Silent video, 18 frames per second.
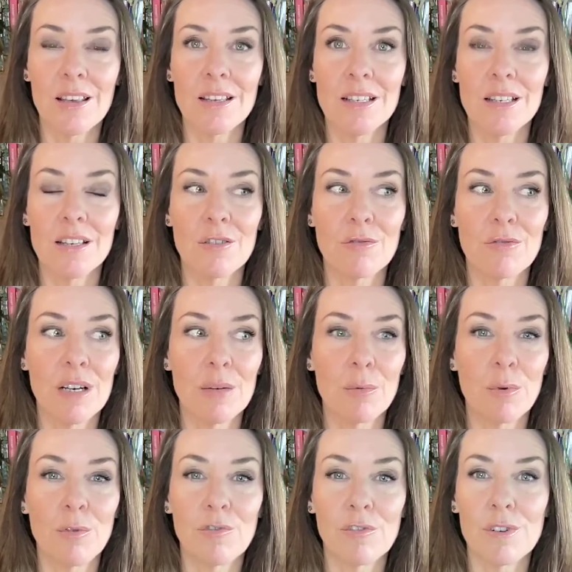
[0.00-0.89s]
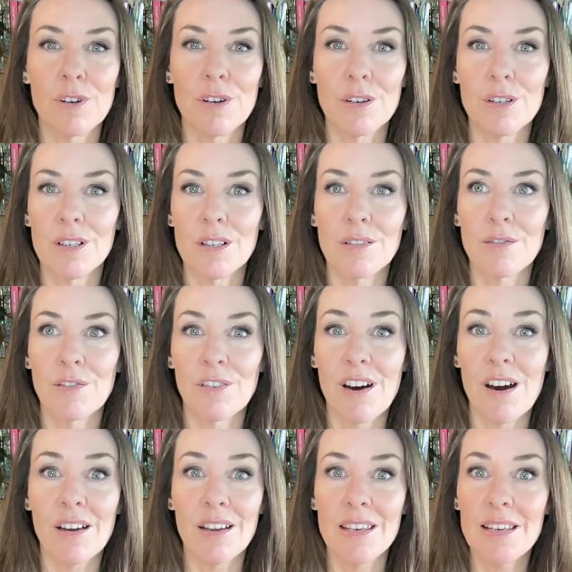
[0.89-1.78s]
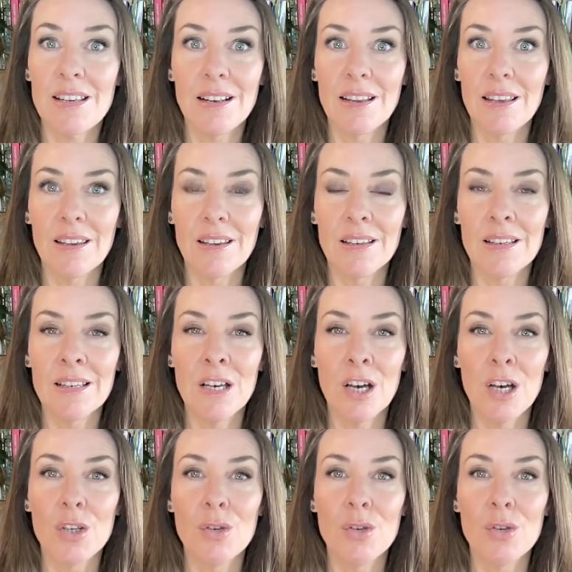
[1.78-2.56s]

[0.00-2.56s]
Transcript: It's incredible for our healing.